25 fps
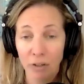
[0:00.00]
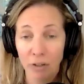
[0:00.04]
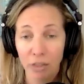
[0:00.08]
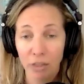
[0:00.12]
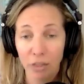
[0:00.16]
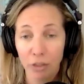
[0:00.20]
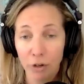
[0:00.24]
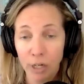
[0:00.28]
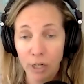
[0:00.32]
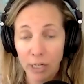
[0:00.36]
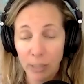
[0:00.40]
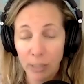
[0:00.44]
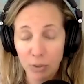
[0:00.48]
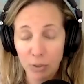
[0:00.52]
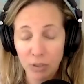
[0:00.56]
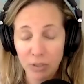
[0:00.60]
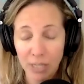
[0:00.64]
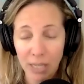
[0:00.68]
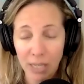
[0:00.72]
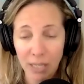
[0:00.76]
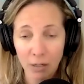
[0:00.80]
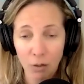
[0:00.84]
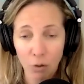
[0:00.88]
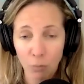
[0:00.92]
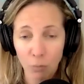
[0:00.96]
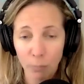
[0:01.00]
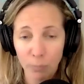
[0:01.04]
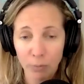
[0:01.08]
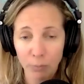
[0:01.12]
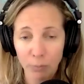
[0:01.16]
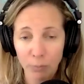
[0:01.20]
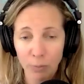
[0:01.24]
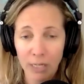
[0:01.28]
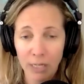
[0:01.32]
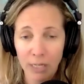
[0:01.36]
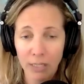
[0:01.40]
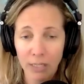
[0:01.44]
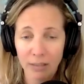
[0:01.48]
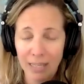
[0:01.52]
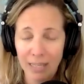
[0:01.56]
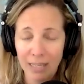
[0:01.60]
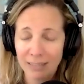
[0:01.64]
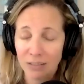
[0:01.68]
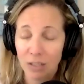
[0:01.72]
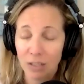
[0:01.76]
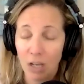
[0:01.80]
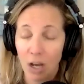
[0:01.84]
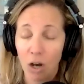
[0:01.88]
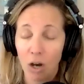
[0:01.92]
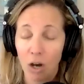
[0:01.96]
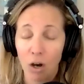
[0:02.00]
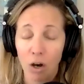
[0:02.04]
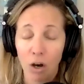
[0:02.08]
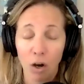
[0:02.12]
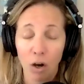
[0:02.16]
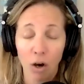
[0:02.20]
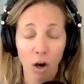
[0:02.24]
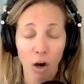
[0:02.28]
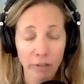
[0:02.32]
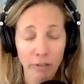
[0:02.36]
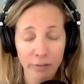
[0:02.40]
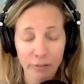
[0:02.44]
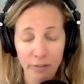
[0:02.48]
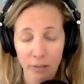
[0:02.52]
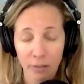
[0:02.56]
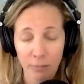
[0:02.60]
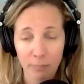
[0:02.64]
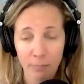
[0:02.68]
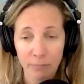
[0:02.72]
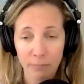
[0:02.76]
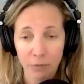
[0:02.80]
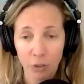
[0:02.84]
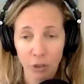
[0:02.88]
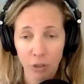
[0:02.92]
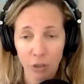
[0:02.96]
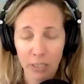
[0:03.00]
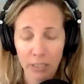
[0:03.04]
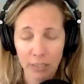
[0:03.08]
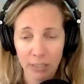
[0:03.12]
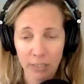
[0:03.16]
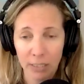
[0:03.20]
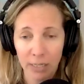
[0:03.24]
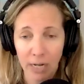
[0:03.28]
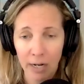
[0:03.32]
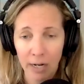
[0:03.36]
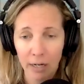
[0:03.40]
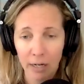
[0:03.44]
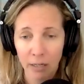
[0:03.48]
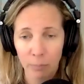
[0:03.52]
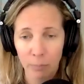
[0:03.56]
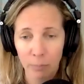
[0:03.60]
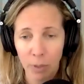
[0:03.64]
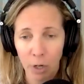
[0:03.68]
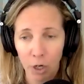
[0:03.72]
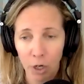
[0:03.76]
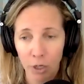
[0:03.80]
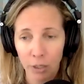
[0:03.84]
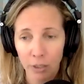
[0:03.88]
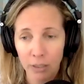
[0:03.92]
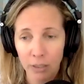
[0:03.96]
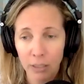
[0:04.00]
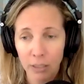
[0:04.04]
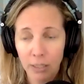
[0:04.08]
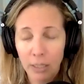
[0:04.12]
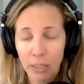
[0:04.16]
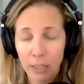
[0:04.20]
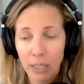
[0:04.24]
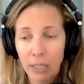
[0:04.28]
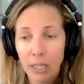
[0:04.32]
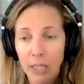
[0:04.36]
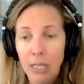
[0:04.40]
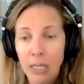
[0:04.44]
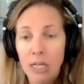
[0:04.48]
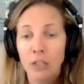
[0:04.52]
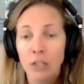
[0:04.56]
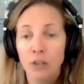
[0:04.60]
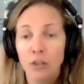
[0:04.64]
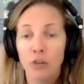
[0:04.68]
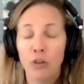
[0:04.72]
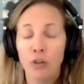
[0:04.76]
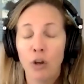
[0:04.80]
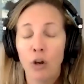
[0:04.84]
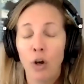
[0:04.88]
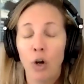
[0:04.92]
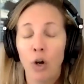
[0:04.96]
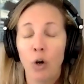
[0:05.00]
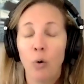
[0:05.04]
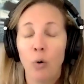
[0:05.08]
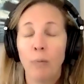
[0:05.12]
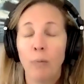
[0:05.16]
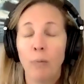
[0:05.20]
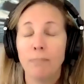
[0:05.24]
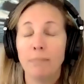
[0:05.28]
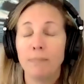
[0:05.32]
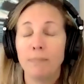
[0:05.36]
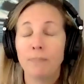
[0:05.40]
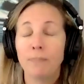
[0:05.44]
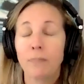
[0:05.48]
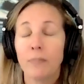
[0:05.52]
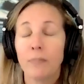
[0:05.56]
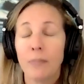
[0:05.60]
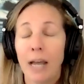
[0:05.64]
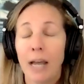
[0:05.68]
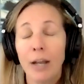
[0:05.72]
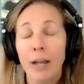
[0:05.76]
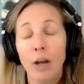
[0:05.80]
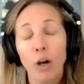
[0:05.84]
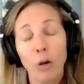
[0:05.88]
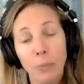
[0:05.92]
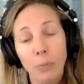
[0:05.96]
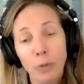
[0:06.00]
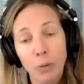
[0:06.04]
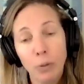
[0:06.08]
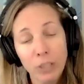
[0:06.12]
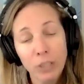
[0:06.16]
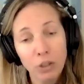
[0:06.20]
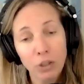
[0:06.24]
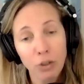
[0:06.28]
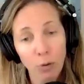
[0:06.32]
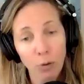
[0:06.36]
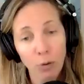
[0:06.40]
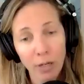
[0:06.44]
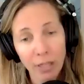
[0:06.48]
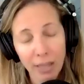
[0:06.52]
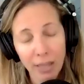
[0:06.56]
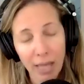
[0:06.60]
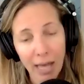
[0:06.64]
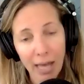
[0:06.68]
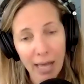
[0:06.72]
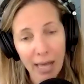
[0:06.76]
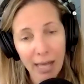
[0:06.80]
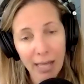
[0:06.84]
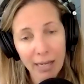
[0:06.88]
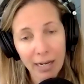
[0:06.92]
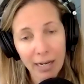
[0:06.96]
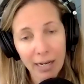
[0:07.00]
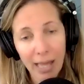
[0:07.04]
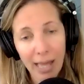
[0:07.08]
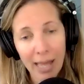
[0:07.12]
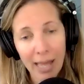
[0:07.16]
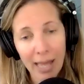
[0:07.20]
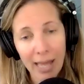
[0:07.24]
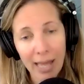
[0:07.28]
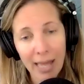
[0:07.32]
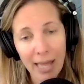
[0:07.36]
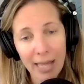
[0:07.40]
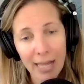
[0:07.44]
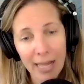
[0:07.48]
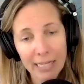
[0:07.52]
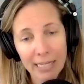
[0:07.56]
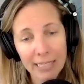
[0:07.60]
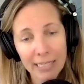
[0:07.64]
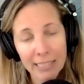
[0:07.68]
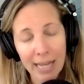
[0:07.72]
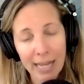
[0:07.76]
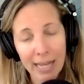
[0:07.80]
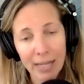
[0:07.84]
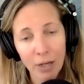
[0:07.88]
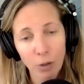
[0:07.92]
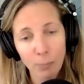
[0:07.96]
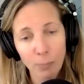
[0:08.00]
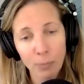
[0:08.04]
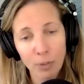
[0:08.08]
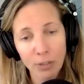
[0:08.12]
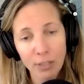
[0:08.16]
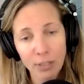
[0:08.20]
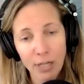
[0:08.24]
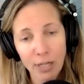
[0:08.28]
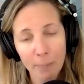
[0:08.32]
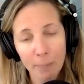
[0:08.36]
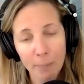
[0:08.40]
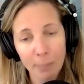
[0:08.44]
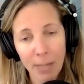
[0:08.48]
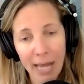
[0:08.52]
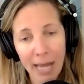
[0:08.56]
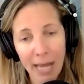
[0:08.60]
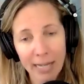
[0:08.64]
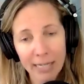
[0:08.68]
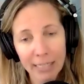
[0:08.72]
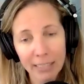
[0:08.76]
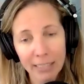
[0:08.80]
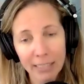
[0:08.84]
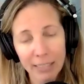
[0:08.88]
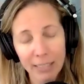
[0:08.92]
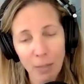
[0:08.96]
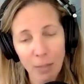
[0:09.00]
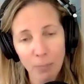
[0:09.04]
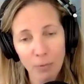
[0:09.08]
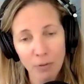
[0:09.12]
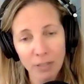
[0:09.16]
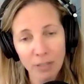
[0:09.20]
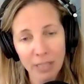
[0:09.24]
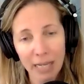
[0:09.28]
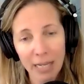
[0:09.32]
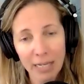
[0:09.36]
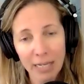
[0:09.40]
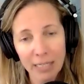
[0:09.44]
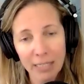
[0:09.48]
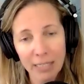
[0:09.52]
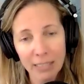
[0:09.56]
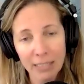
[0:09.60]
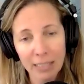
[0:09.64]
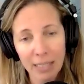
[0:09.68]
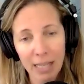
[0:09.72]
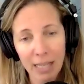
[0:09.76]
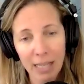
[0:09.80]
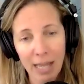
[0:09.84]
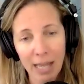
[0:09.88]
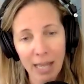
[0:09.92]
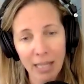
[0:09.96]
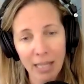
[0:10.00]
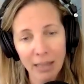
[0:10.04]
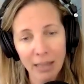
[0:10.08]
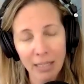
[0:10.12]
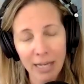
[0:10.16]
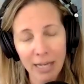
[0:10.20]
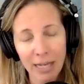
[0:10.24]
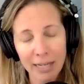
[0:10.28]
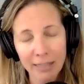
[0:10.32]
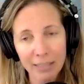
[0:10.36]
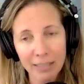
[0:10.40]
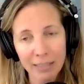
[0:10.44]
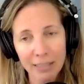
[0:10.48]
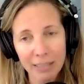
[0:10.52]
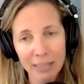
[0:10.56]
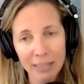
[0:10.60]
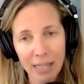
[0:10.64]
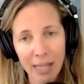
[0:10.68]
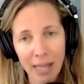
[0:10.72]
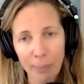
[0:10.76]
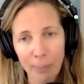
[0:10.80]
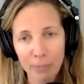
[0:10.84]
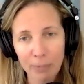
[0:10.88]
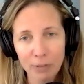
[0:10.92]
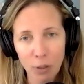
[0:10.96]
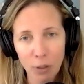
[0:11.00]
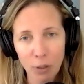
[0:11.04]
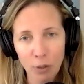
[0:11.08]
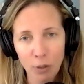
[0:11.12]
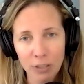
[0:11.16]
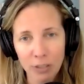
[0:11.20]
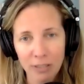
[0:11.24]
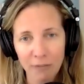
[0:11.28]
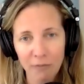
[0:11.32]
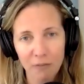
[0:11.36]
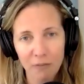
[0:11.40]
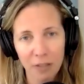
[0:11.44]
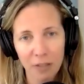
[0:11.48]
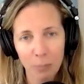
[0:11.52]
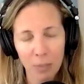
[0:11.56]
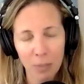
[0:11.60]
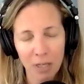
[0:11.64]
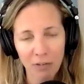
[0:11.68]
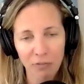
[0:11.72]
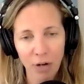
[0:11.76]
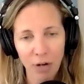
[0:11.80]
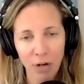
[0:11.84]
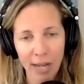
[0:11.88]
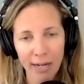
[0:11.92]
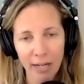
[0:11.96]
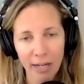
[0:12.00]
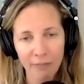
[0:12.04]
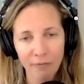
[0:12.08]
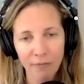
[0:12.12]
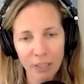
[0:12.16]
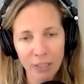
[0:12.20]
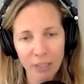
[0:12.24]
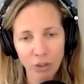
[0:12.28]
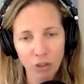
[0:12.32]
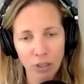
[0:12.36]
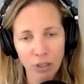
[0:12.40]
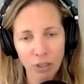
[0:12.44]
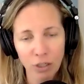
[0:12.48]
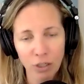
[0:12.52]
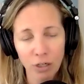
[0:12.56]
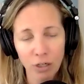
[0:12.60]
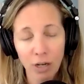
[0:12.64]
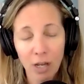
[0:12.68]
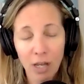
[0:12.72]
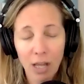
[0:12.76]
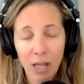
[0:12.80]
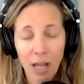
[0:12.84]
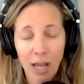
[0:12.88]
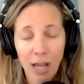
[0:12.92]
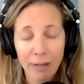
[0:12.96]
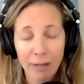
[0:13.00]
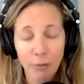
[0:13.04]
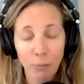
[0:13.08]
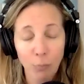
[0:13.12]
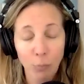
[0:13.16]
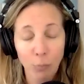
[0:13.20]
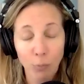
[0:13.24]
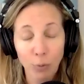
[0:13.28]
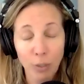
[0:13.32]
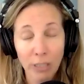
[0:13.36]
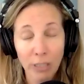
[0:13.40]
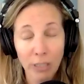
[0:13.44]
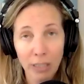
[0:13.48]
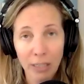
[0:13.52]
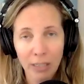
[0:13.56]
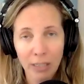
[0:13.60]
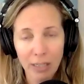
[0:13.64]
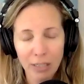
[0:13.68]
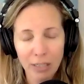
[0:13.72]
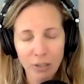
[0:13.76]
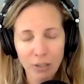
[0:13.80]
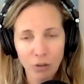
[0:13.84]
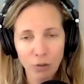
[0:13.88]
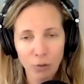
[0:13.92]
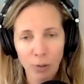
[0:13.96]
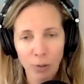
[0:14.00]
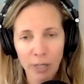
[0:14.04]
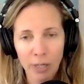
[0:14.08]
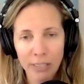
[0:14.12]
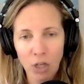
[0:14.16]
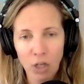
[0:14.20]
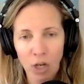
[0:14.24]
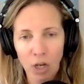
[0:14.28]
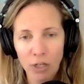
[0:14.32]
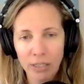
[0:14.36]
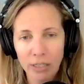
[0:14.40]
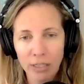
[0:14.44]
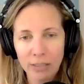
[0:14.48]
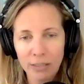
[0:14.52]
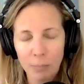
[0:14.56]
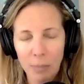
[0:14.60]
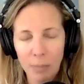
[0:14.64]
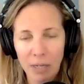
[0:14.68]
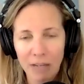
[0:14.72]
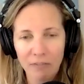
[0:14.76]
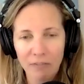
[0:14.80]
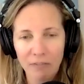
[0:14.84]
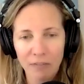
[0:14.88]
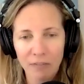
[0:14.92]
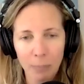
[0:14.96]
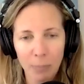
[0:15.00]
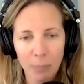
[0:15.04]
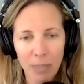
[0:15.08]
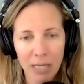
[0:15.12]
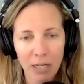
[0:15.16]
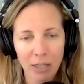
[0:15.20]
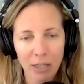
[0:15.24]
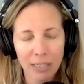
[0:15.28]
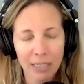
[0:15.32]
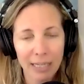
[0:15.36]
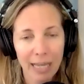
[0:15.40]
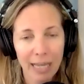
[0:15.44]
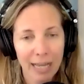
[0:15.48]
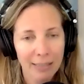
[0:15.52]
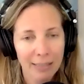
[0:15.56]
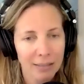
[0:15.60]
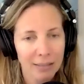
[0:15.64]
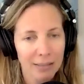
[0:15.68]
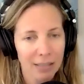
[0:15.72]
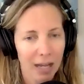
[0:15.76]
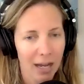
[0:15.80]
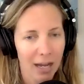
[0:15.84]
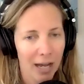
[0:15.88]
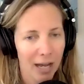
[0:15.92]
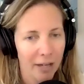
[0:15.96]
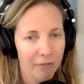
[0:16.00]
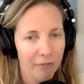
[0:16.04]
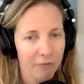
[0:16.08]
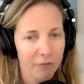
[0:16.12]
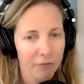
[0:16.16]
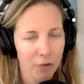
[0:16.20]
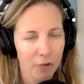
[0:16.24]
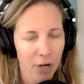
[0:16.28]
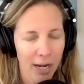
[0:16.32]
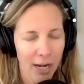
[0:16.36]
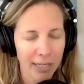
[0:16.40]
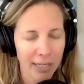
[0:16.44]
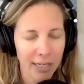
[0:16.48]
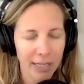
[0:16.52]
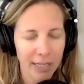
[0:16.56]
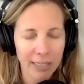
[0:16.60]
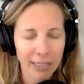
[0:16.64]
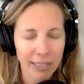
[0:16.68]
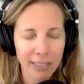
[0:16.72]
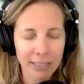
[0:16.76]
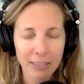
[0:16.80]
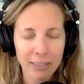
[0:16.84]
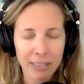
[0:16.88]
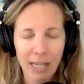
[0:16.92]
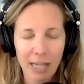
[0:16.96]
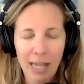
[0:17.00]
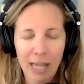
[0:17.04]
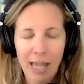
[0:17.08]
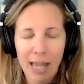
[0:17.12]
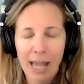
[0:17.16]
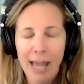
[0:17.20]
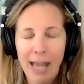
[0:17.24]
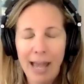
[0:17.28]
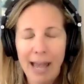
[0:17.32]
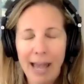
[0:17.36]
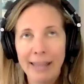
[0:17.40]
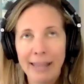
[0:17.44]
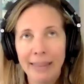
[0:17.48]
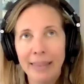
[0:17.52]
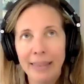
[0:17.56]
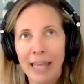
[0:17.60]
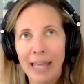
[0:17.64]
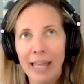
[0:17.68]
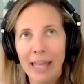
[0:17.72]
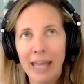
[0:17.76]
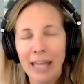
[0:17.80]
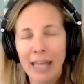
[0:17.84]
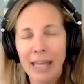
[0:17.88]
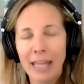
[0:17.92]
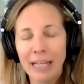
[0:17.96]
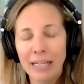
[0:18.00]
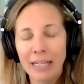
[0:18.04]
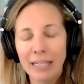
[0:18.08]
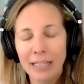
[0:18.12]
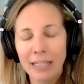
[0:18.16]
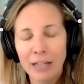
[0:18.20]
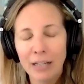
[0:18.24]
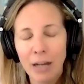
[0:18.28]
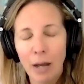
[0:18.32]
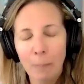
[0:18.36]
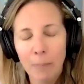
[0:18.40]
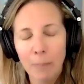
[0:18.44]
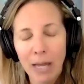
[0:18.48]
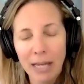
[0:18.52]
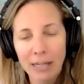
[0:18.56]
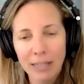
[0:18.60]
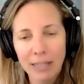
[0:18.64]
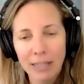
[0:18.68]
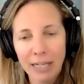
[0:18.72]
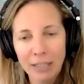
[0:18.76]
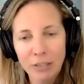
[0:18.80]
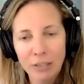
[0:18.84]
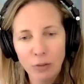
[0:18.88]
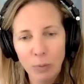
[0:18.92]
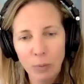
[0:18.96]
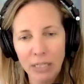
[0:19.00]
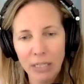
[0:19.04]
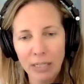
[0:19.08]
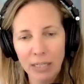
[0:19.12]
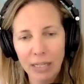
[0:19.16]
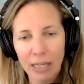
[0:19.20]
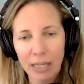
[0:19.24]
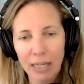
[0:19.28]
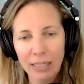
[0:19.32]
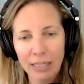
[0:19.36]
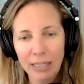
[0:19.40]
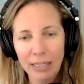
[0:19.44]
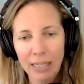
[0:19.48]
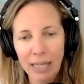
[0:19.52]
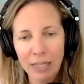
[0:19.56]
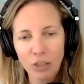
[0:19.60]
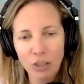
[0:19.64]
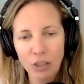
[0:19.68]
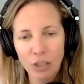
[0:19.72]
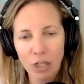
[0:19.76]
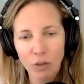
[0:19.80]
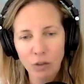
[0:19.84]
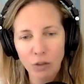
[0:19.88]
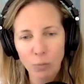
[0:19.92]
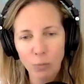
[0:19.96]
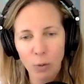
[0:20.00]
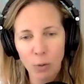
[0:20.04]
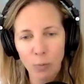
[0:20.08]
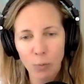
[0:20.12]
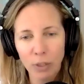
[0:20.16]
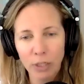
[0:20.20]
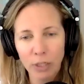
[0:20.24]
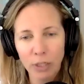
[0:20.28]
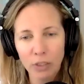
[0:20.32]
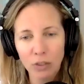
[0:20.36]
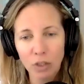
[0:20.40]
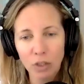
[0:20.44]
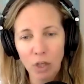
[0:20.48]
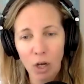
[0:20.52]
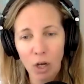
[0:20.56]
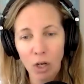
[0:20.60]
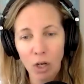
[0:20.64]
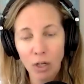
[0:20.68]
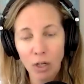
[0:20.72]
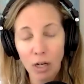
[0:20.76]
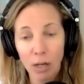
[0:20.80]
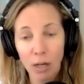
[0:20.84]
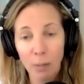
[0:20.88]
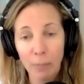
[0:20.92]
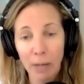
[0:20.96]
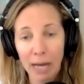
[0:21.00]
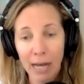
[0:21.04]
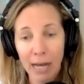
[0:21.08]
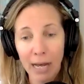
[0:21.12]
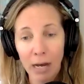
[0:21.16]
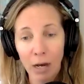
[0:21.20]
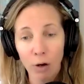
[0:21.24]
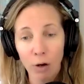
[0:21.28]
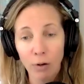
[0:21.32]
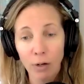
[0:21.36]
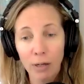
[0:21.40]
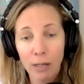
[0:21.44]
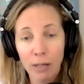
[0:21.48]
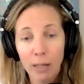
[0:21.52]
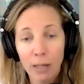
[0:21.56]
or 30% open rate, that's awesome. You're hitting it out of the park. So I hope you enjoyed that, and I hope you'll come back in a couple days. And the next episode is a Female Friday feature. I really enjoy talking to my female guests on Fridays. And then come back next week and catch us, where we're going to talk about